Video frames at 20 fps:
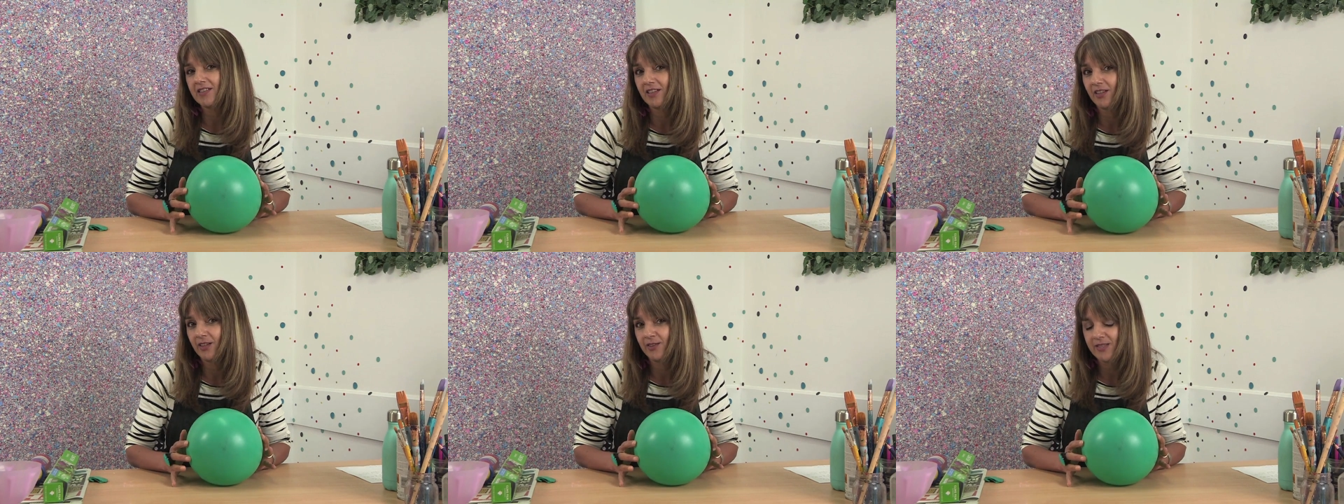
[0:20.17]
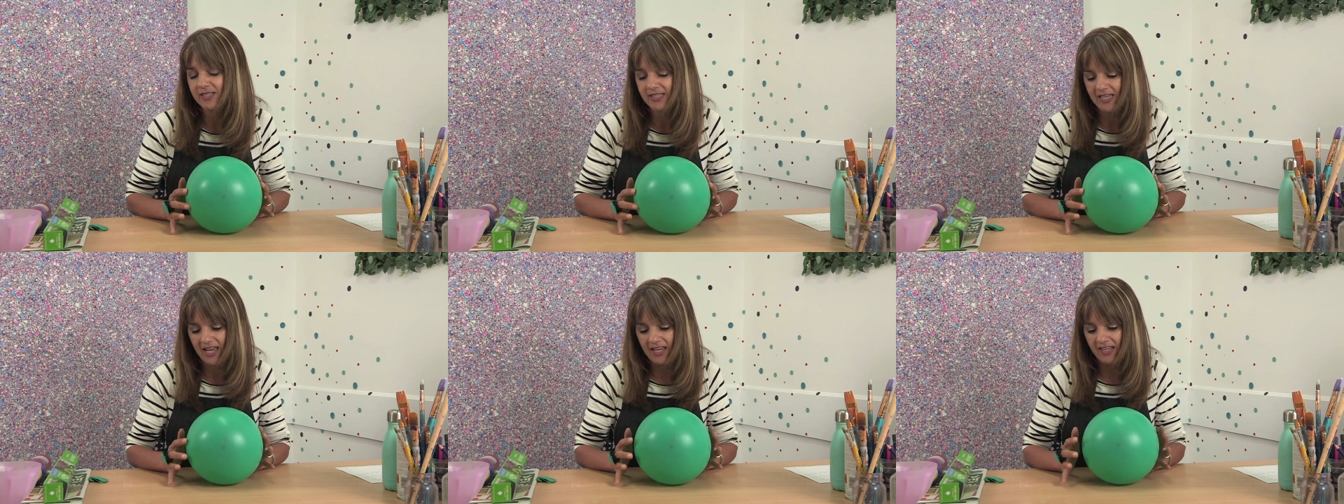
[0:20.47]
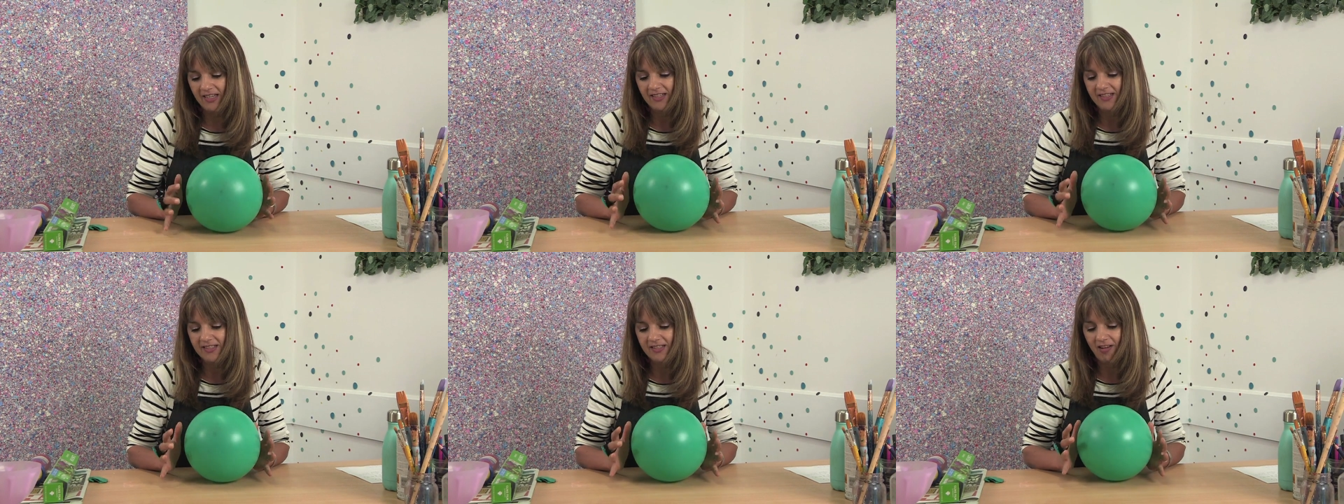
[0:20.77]
to those
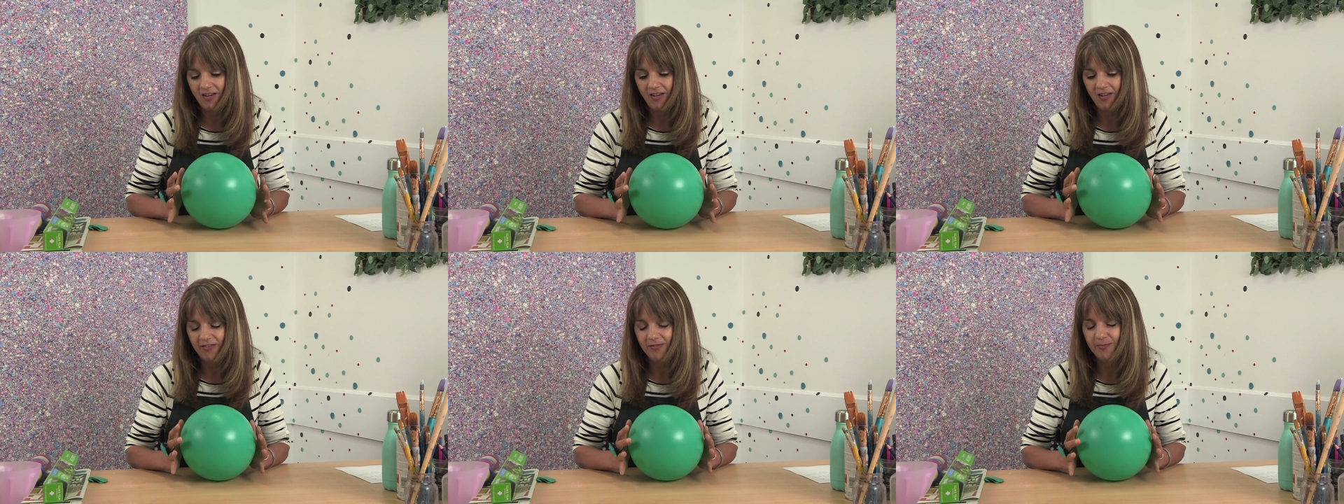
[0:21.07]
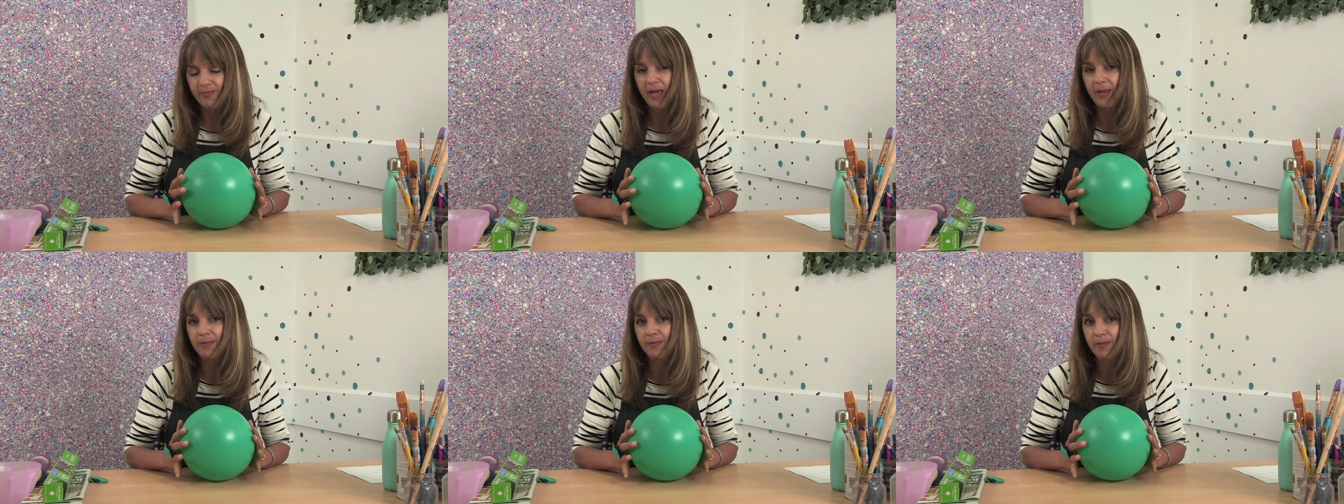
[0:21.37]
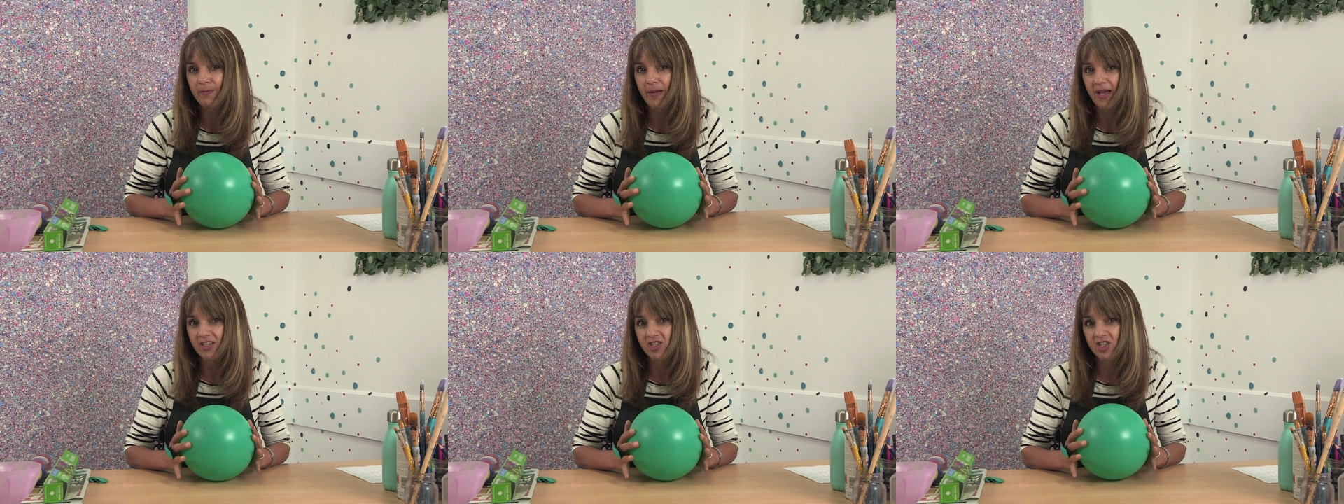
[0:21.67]
days of
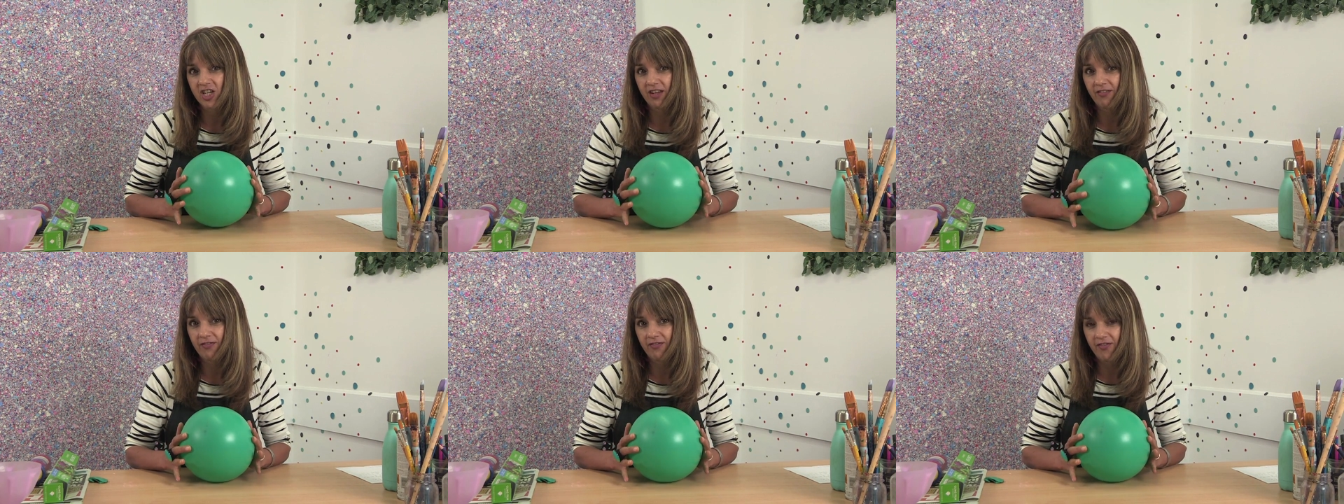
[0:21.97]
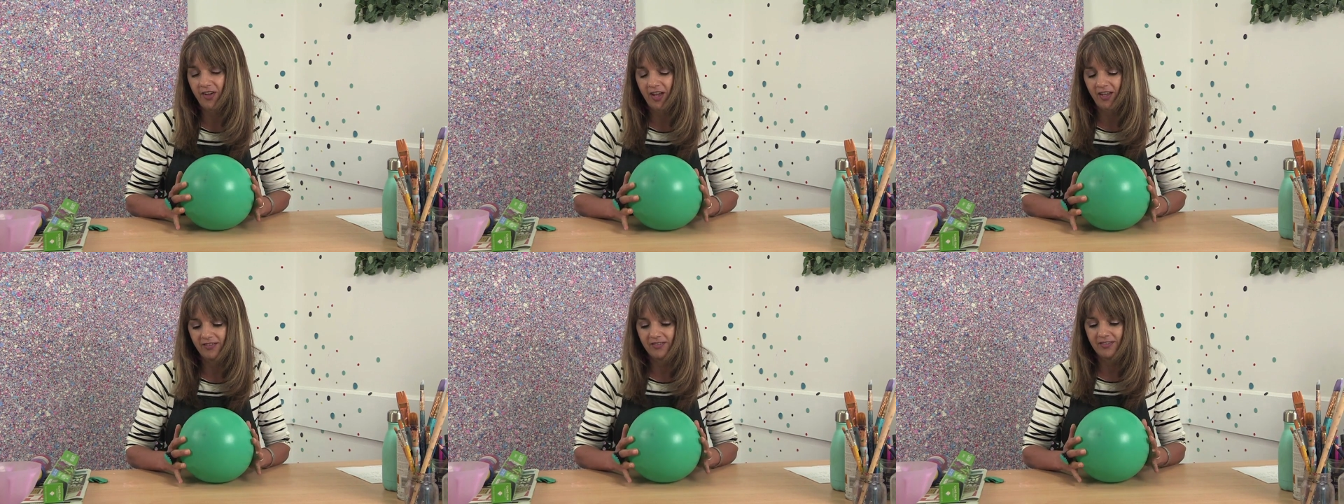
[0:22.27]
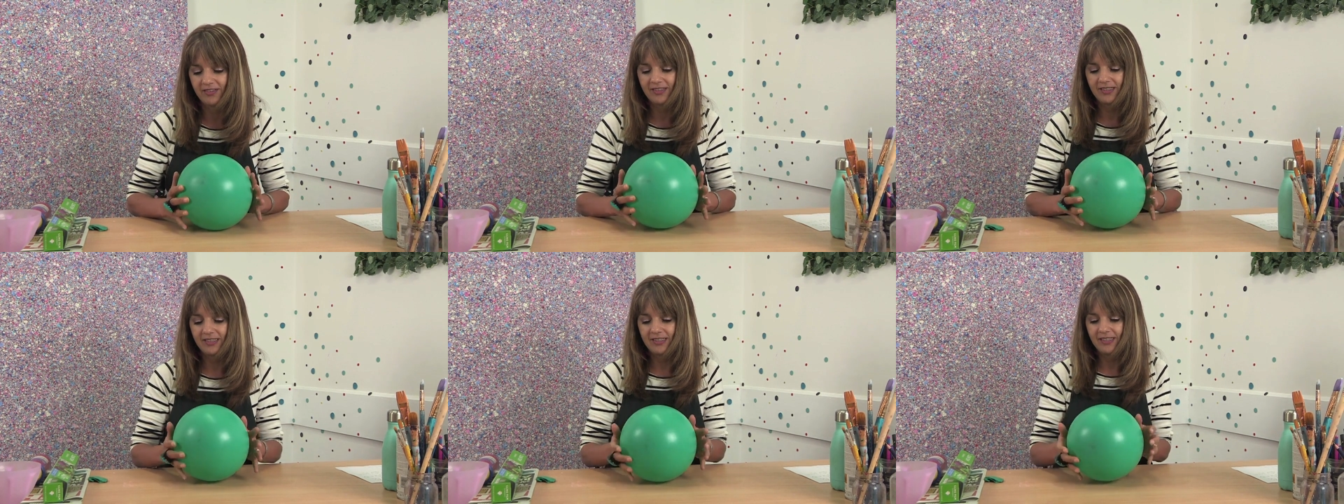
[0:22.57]
paper mache fun.